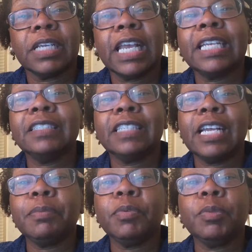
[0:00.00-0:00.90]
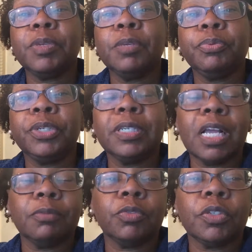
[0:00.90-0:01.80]
An example would be
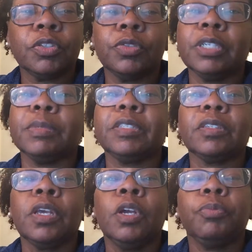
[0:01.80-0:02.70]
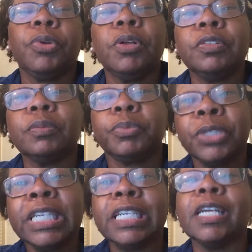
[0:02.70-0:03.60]
prenuptial agreements.
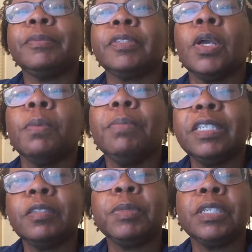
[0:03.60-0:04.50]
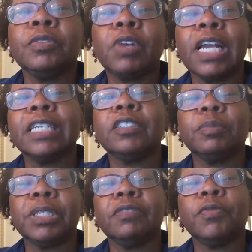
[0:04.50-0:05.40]
Prenups must be in writing to
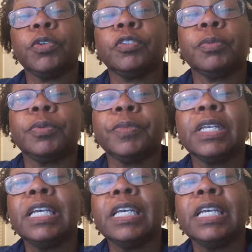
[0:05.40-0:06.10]
be enforceable.